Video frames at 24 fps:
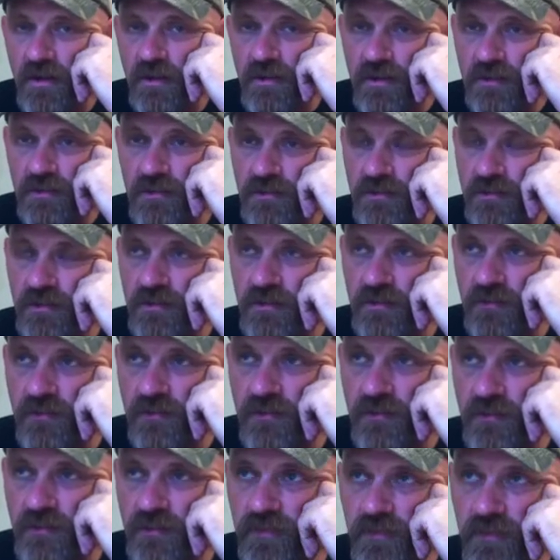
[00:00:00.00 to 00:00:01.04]
Because
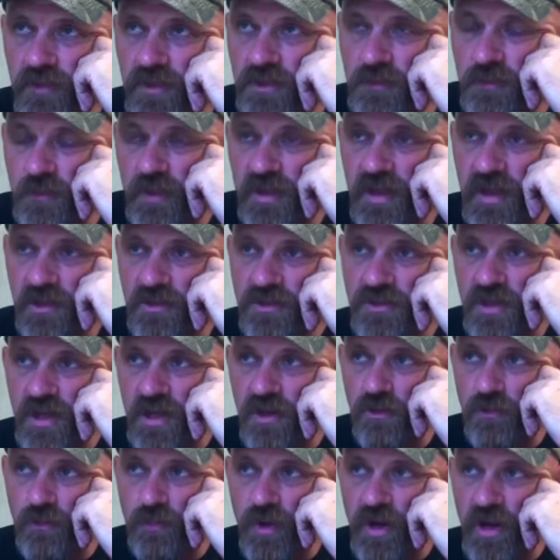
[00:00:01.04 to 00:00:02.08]
just because you
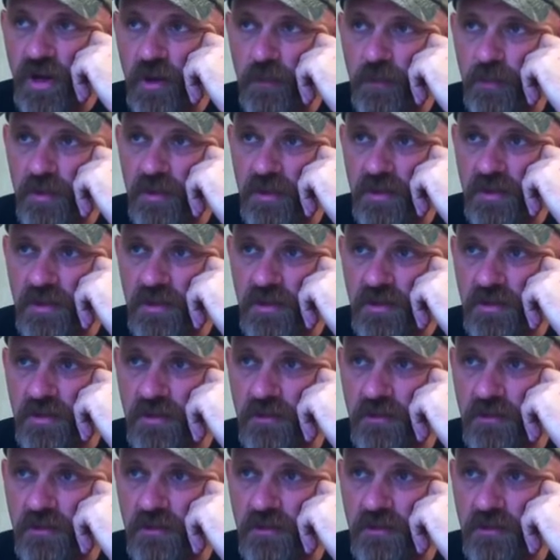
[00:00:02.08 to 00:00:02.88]
own property,